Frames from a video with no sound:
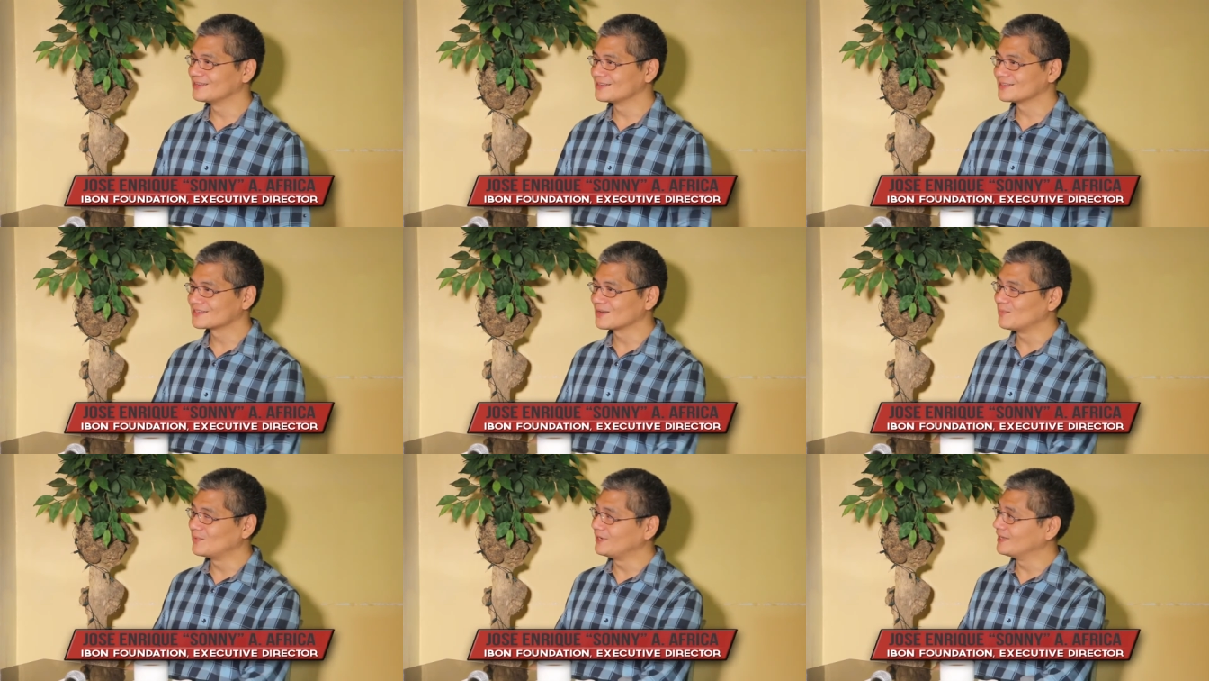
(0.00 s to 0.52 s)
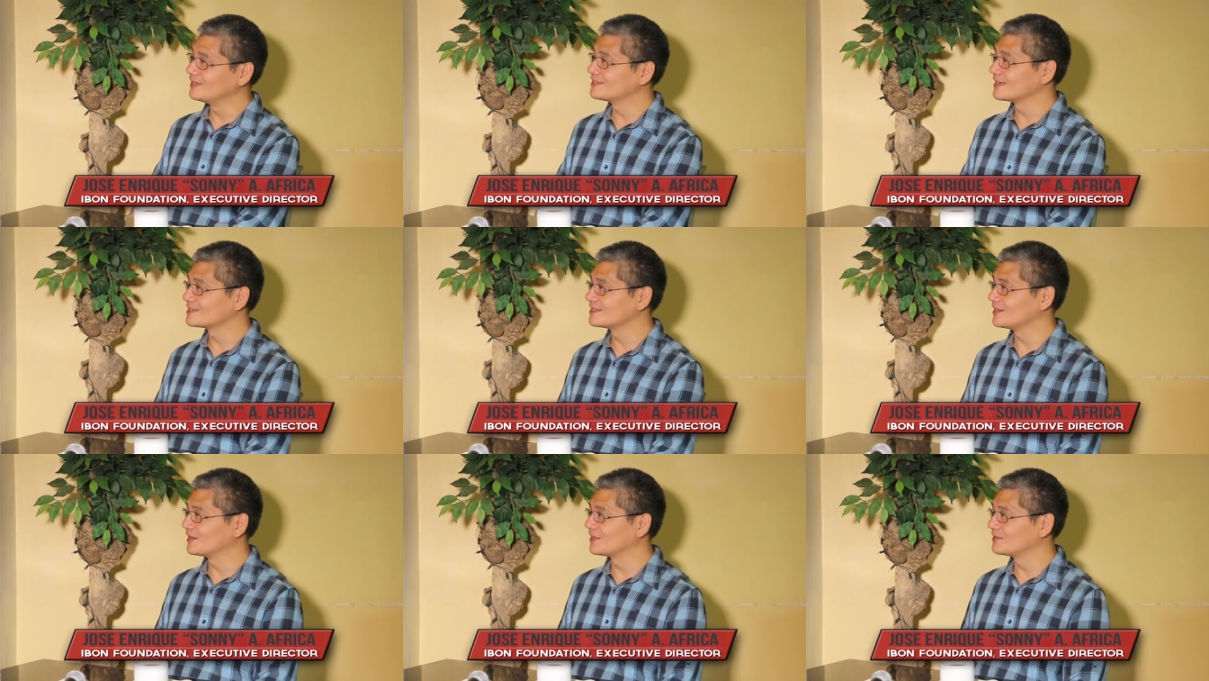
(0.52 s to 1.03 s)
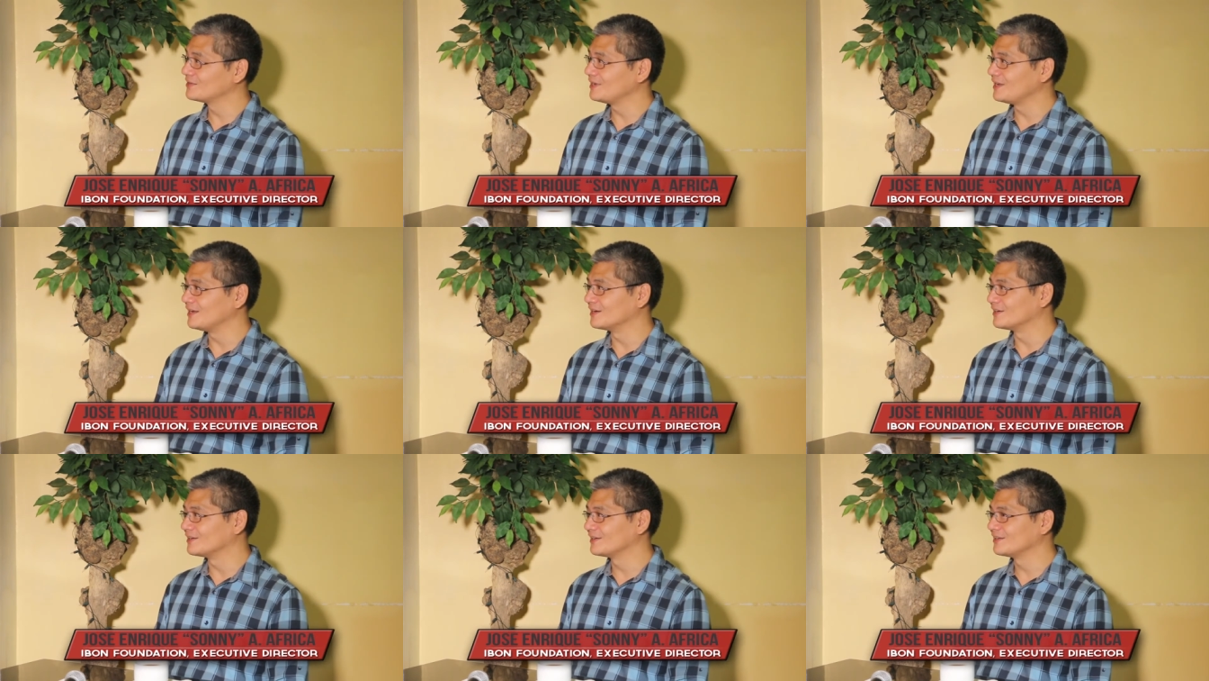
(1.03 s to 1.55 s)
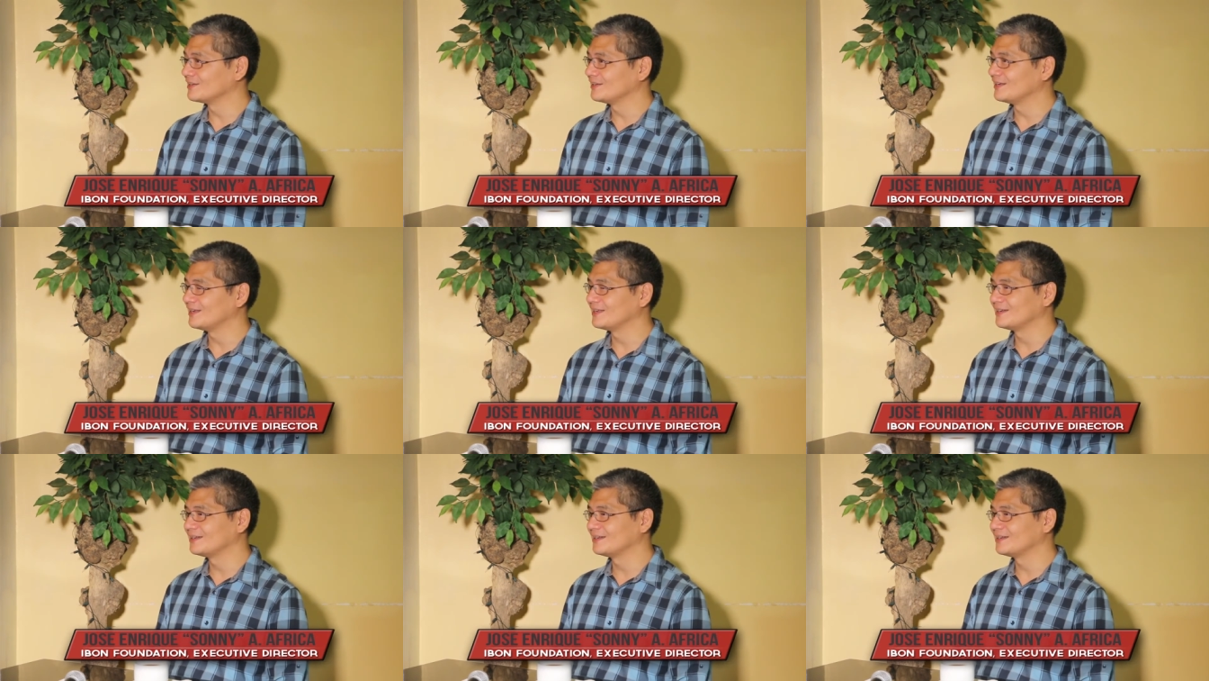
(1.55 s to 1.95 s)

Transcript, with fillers: someone else has the other ear. Mm.